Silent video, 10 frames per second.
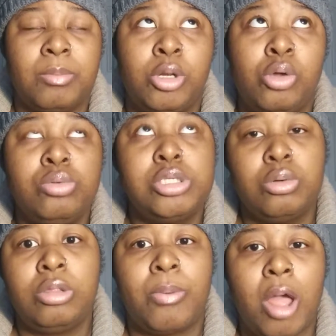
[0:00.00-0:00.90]
due
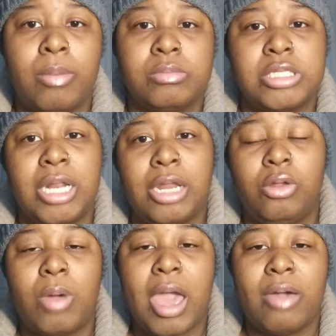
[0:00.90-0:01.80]
to the problems that I
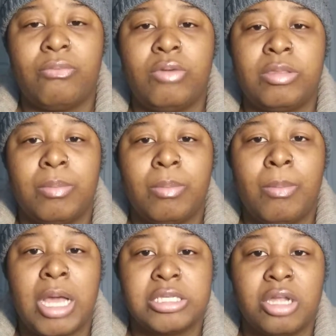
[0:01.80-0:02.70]
do have with
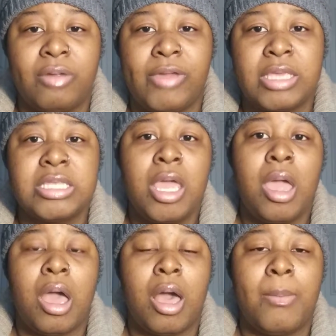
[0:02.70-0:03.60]
my cervix,
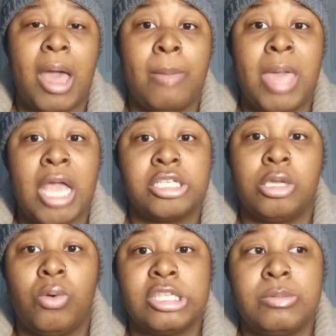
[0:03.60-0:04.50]
I'm actually
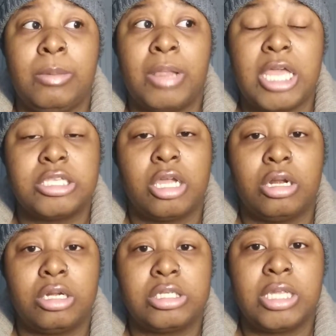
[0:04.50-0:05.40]
going to be placed
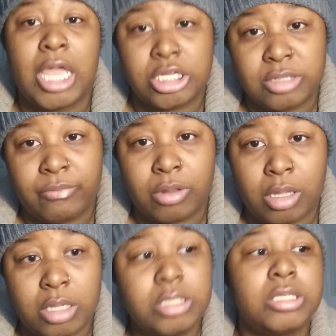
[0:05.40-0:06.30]
under sedation for
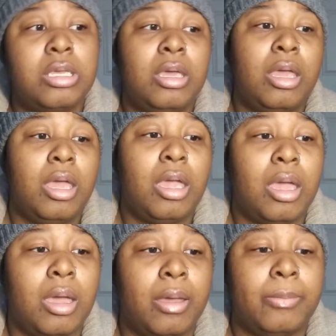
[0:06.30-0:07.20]
this.
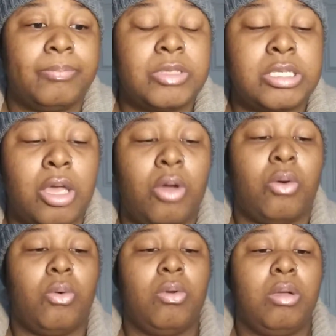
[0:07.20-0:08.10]

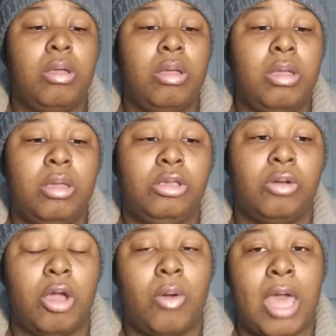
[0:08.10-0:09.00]
So, I
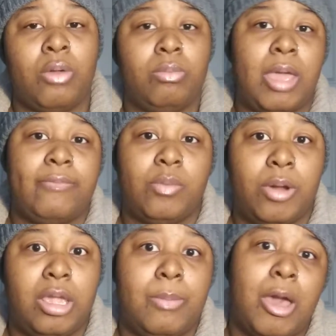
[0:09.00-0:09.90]
don't have to
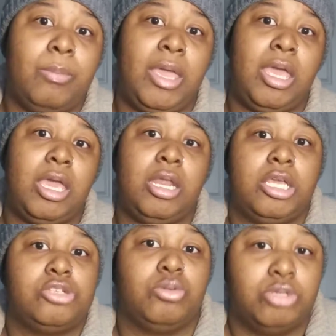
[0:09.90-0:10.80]
worry about being in
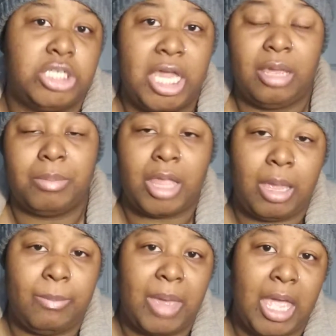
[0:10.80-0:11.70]
excruciating
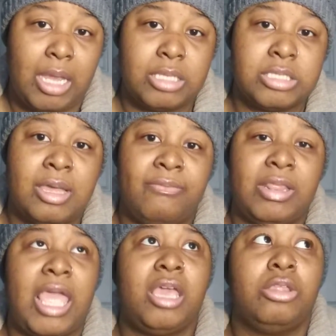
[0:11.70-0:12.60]
pain and stuff. And
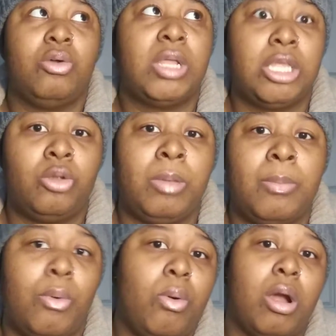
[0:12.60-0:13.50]
they can do a little bit
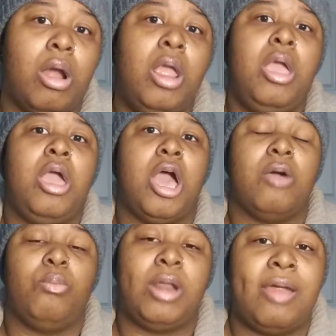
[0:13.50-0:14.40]
more
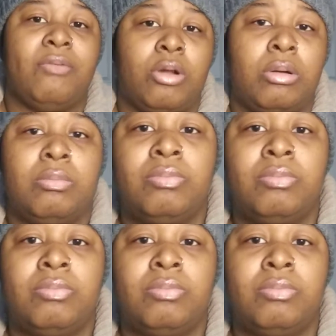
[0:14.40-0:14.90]
of whatever